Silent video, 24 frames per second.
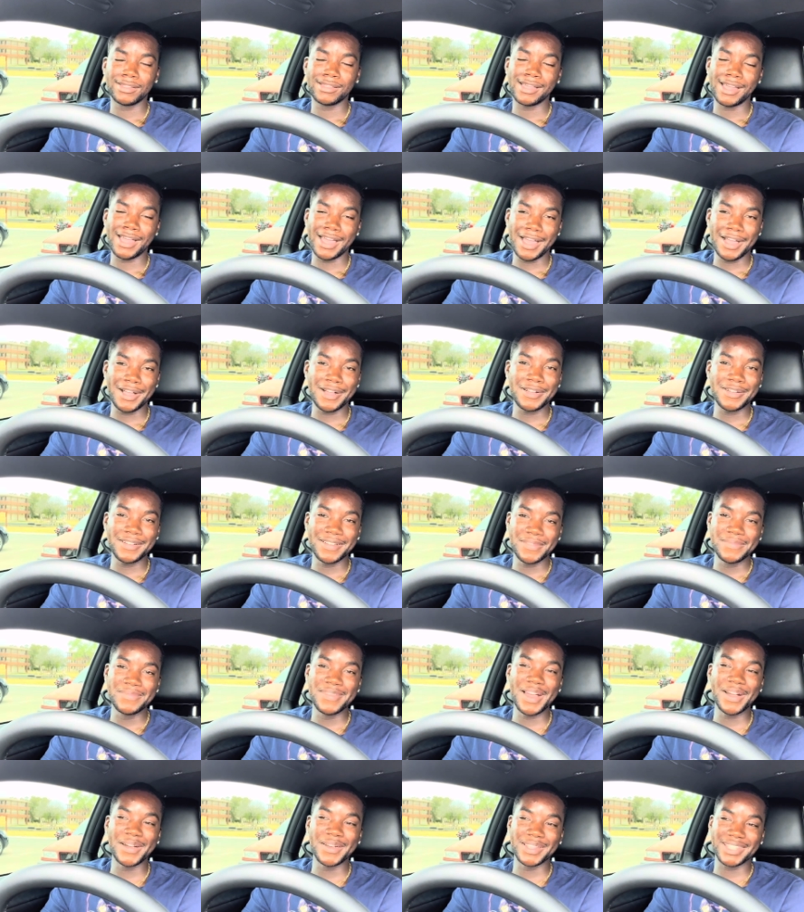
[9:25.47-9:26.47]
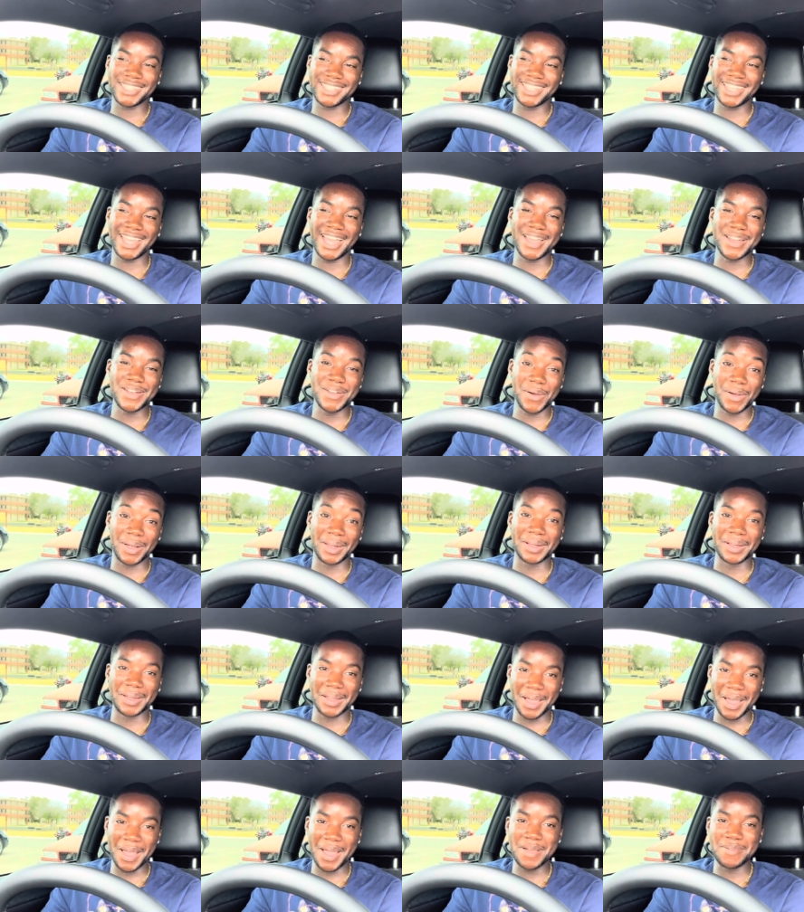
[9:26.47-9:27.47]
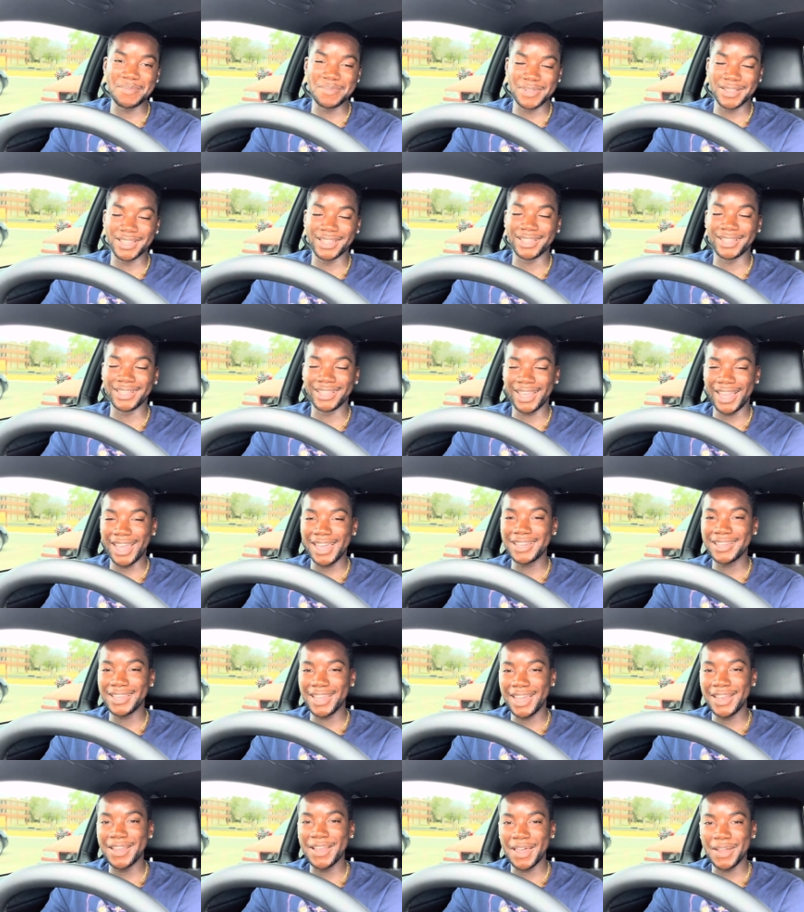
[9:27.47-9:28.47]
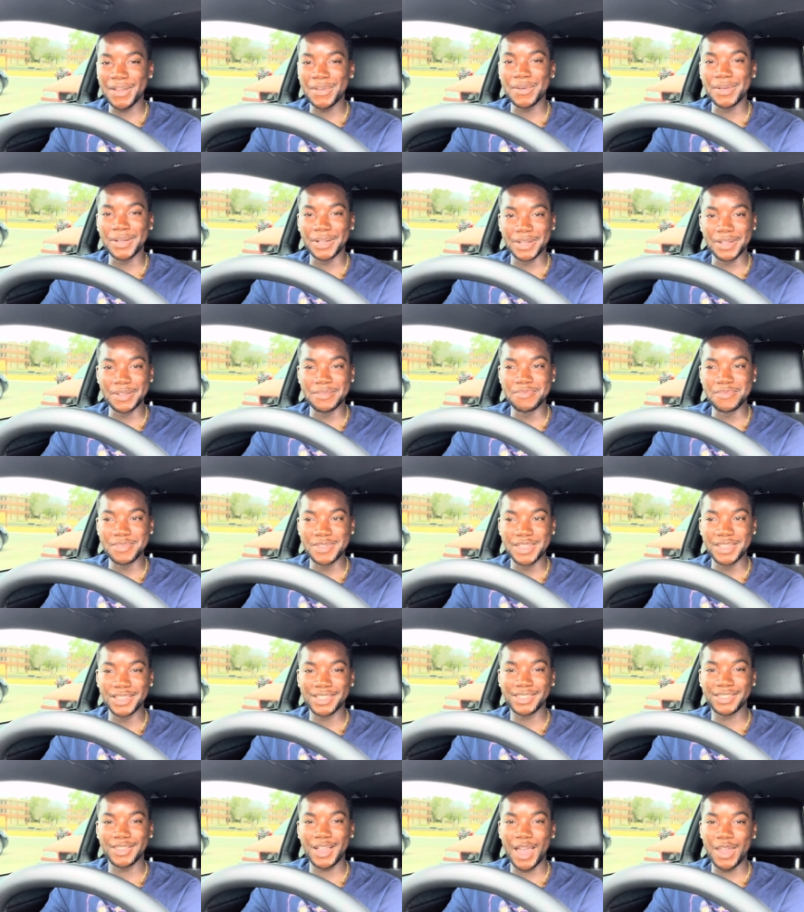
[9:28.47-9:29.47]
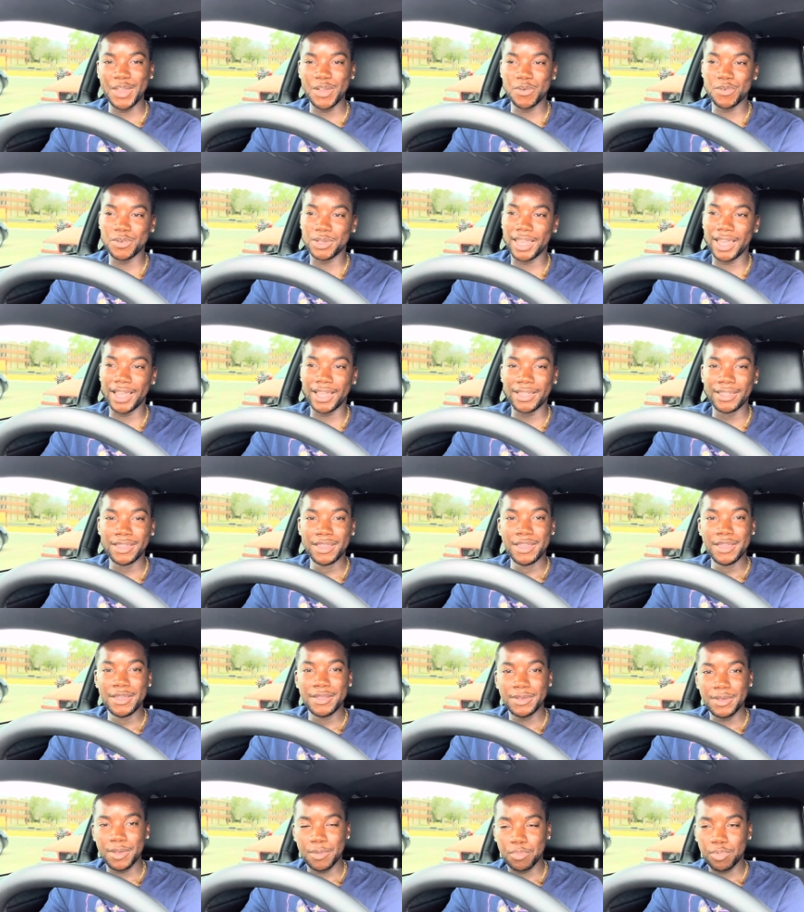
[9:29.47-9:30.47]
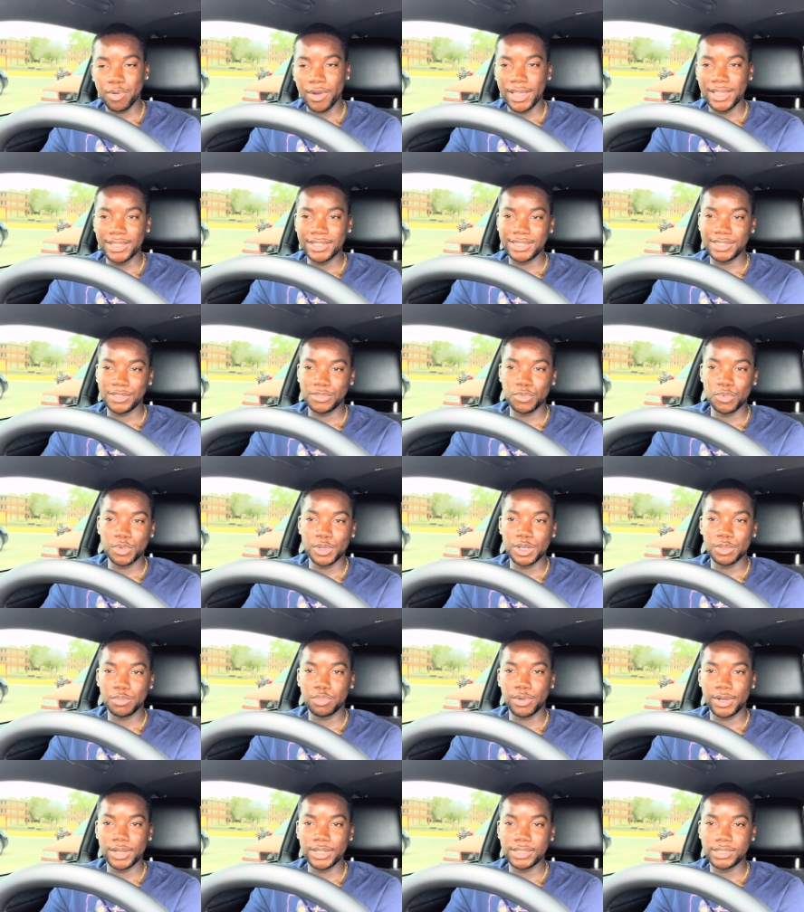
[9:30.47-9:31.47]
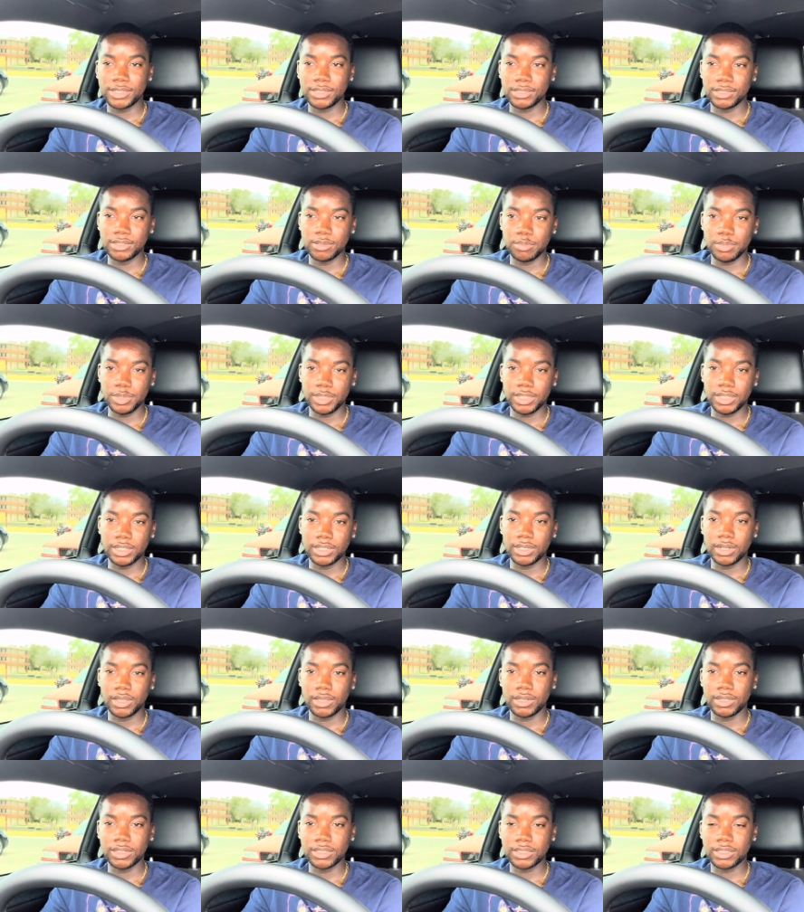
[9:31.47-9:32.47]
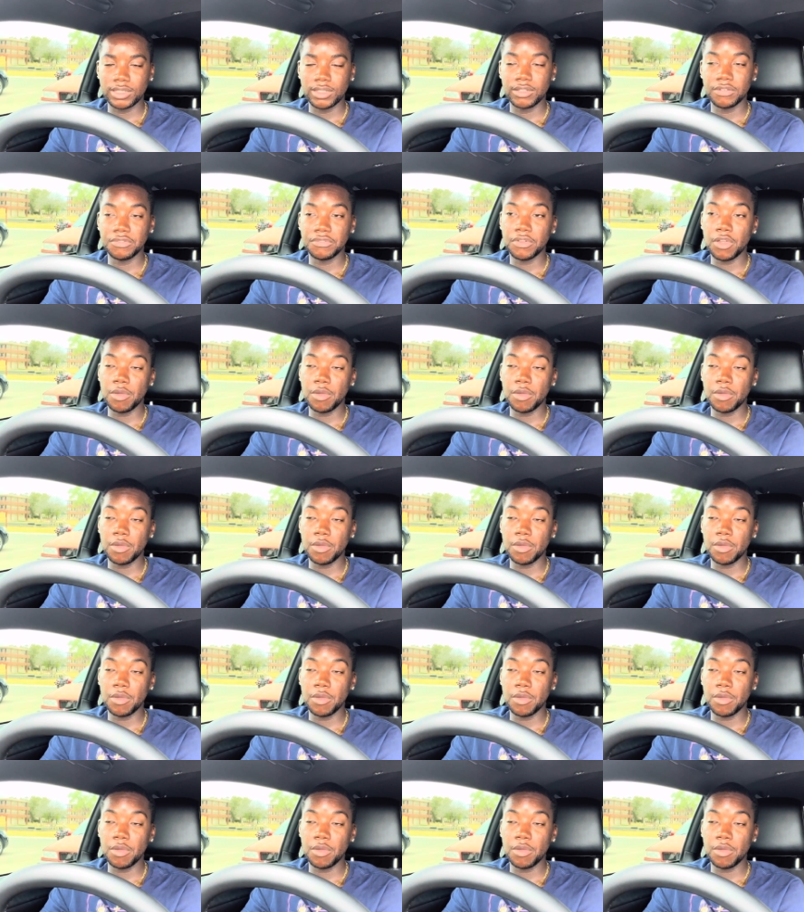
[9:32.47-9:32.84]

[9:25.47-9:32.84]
I am not gonna say I know a lot, but I, I know a good bit. So I know like the price, what the price should be, and all this stuff.